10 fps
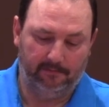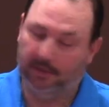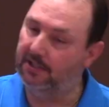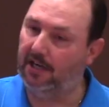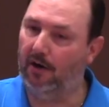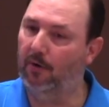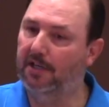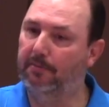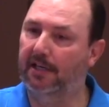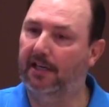but he's
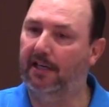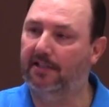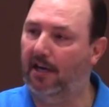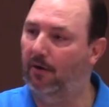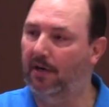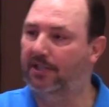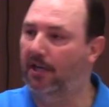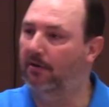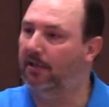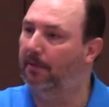always been there. He's always
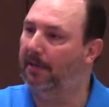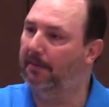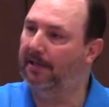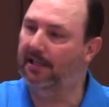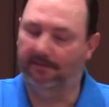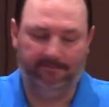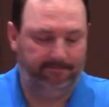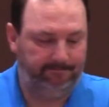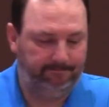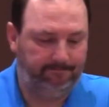showed up. Amen.
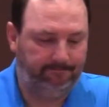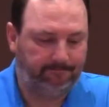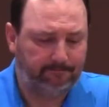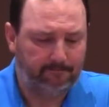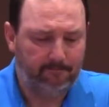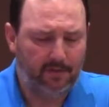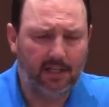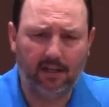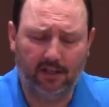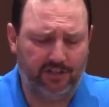
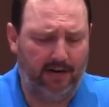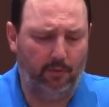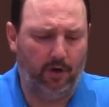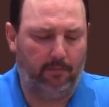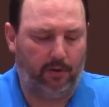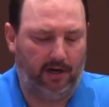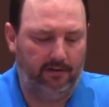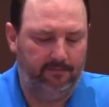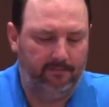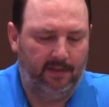Let's have a word of prayer.
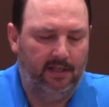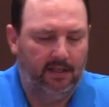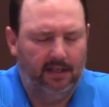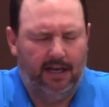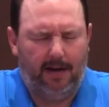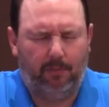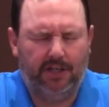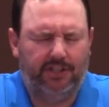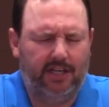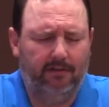Our
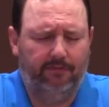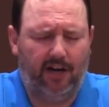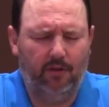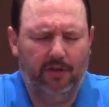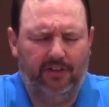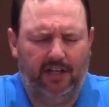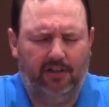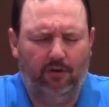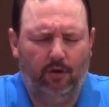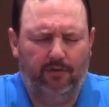precious Heavenly Father, we
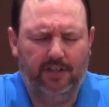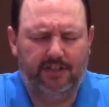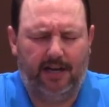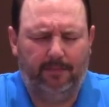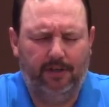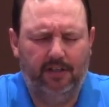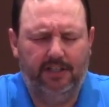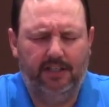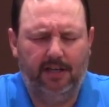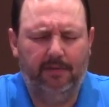thank you, Lord, for this
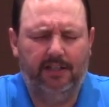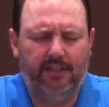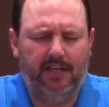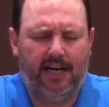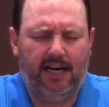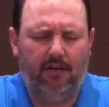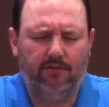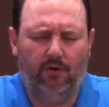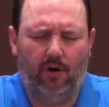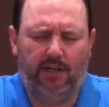opportunity of coming into your
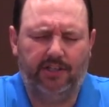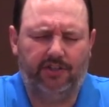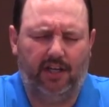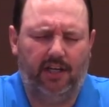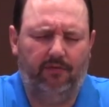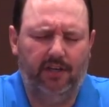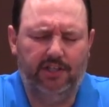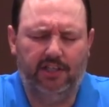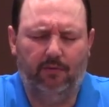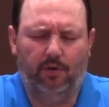house. Lord, I just thank you for
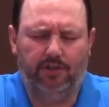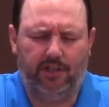each and every one